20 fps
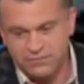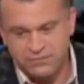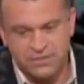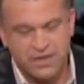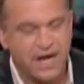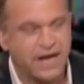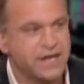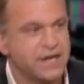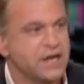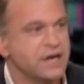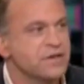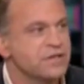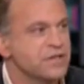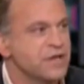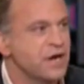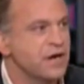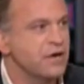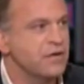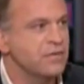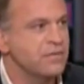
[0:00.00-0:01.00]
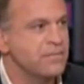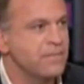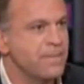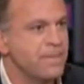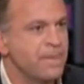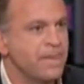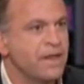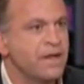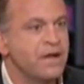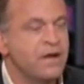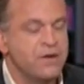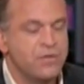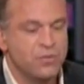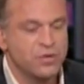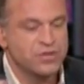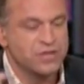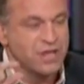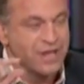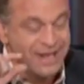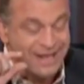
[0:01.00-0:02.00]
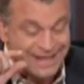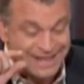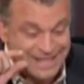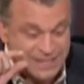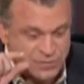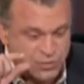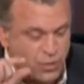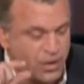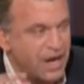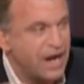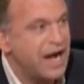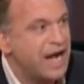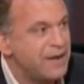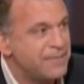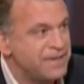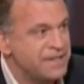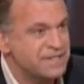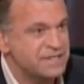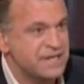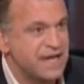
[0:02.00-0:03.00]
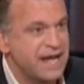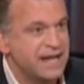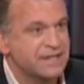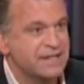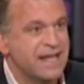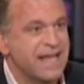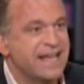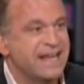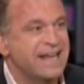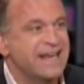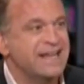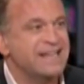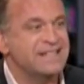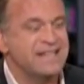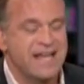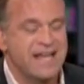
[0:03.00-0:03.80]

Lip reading: 9 years ago, was this Wahhabi sect, and it is